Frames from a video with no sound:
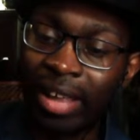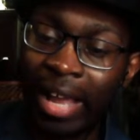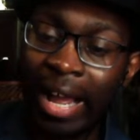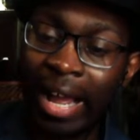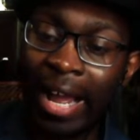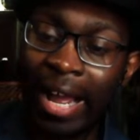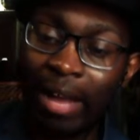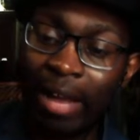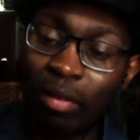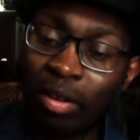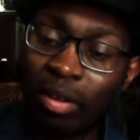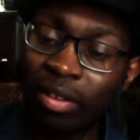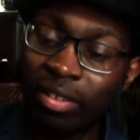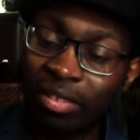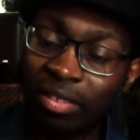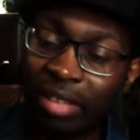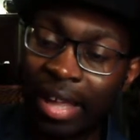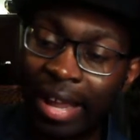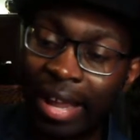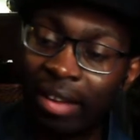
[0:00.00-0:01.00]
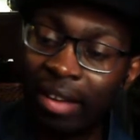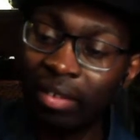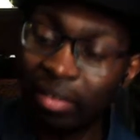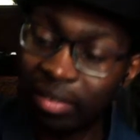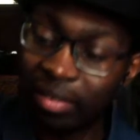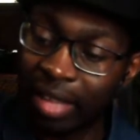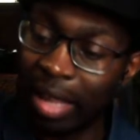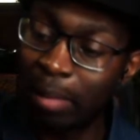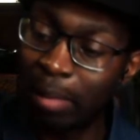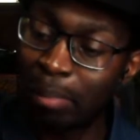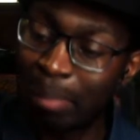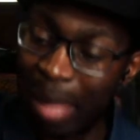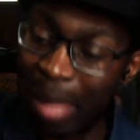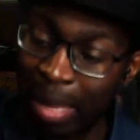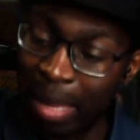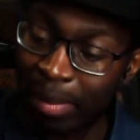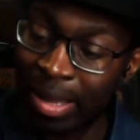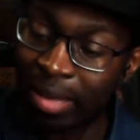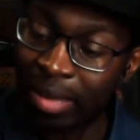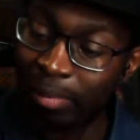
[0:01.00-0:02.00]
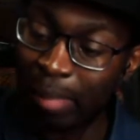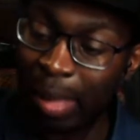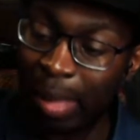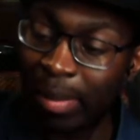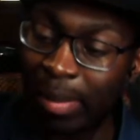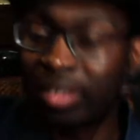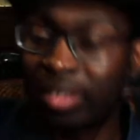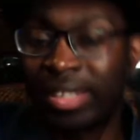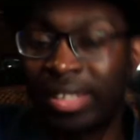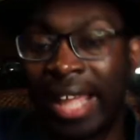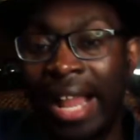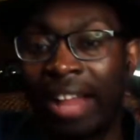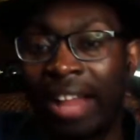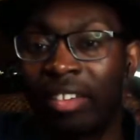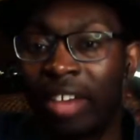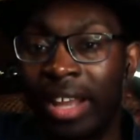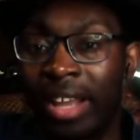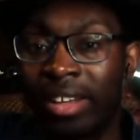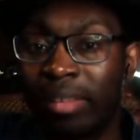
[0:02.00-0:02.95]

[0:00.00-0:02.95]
I'll say maybe it's Calgary.